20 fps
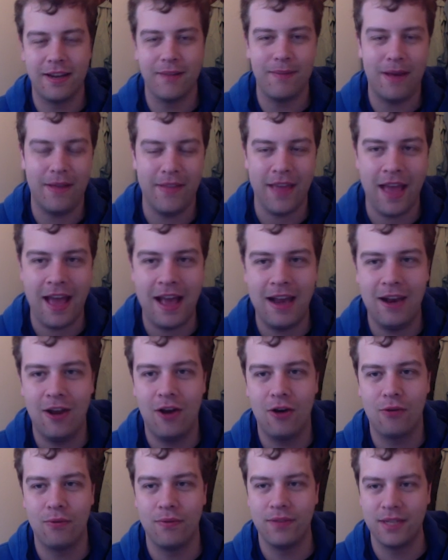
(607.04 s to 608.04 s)
about the
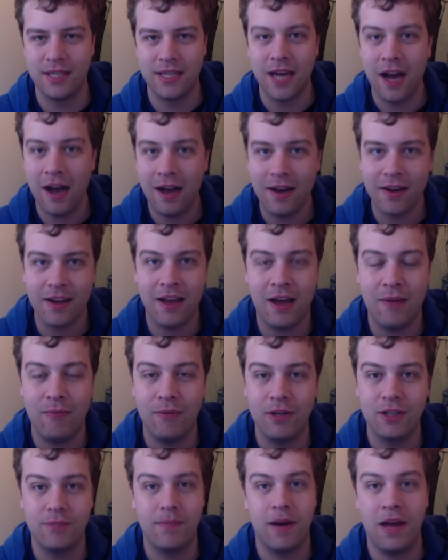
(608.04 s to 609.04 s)
airlock with the dart gun,
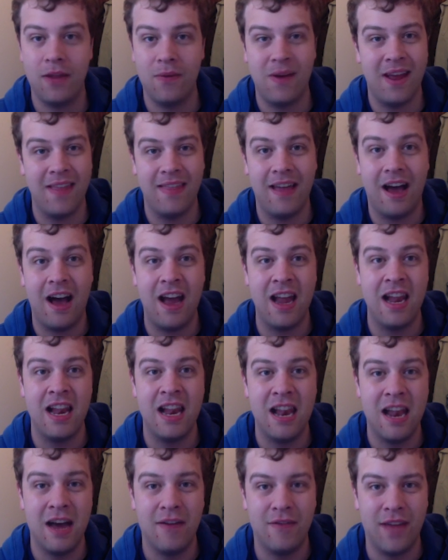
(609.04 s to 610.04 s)
which, by the way, I
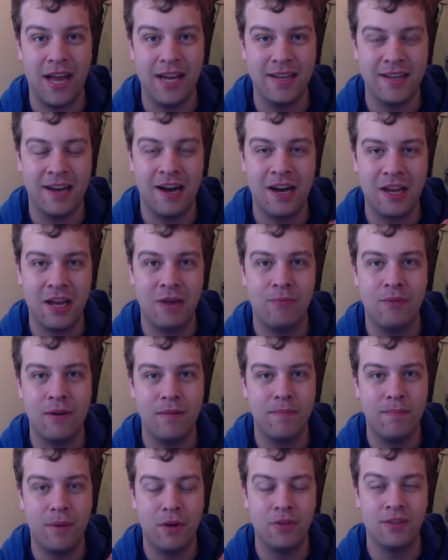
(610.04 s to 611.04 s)
love that dart gun, one
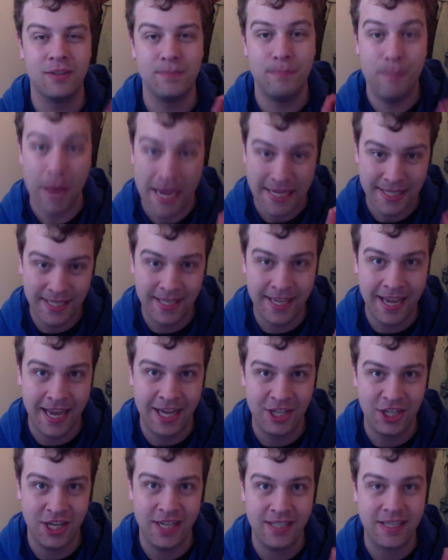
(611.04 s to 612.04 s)
of Bond's best
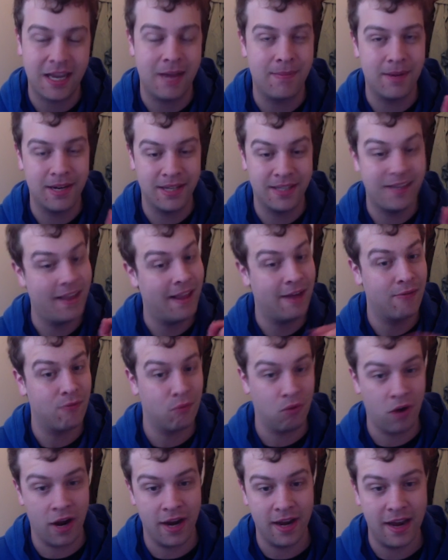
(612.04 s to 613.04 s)
gadgets. I'm going to say that
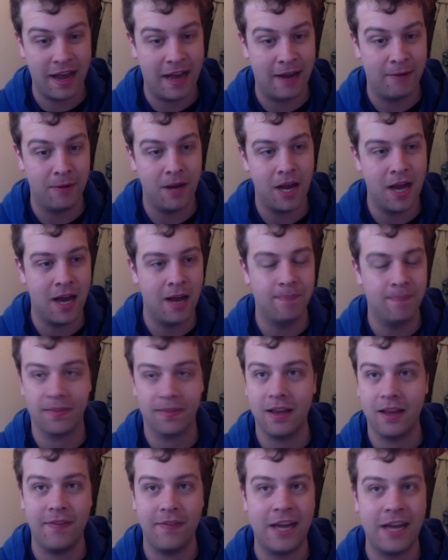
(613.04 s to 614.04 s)
right now. Um,
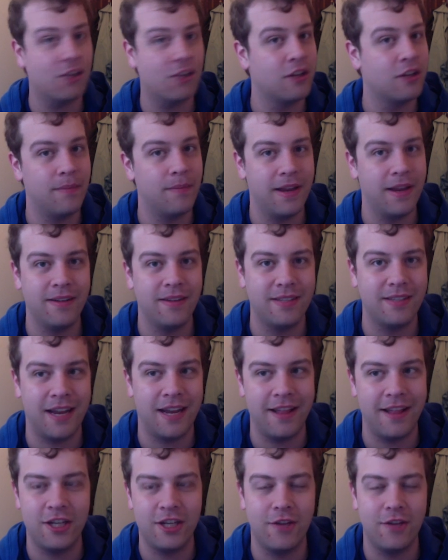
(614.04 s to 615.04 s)
that should have been
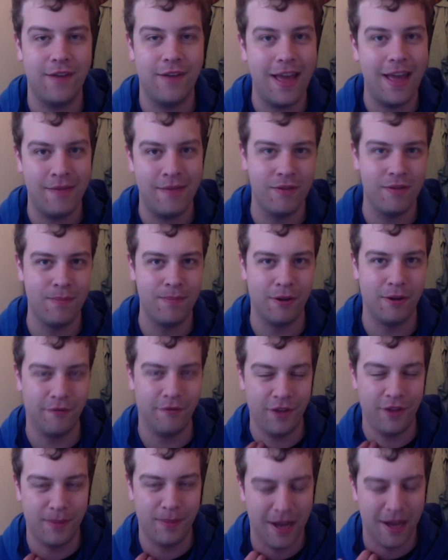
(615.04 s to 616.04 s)
standard issue for every
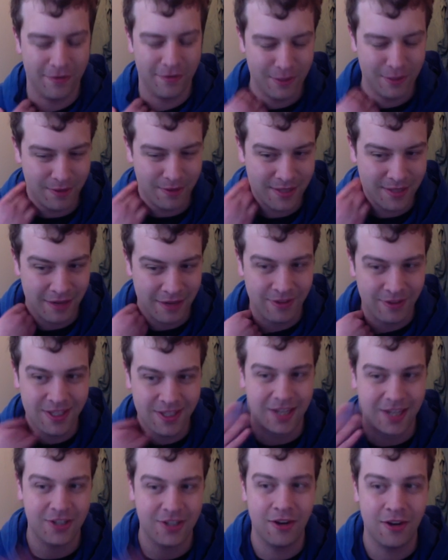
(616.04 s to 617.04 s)
Bond film afterwards. That was
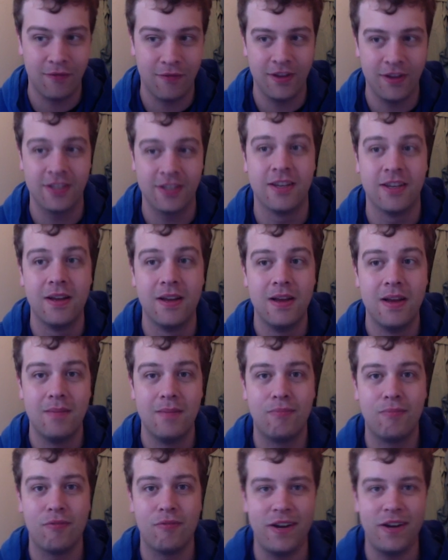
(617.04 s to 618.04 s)
such an obvious,
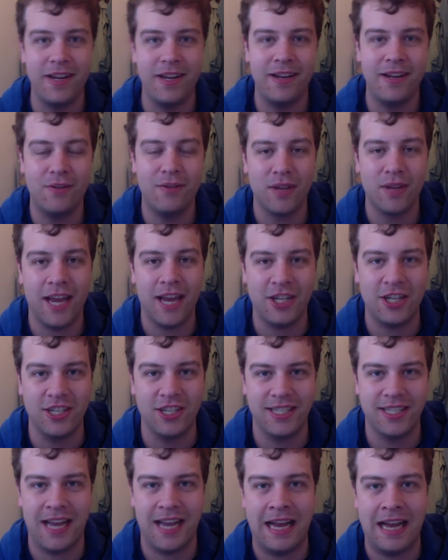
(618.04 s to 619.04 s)
brilliant little
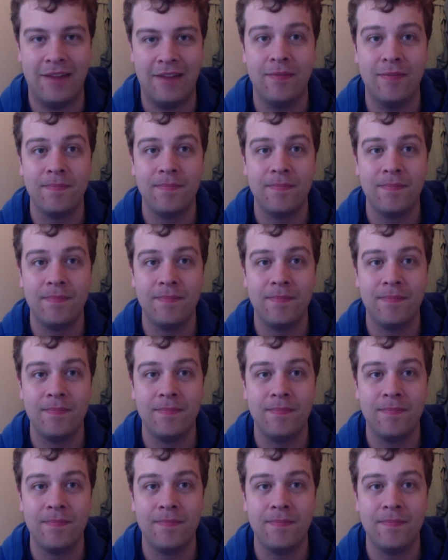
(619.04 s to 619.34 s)
gadget to have.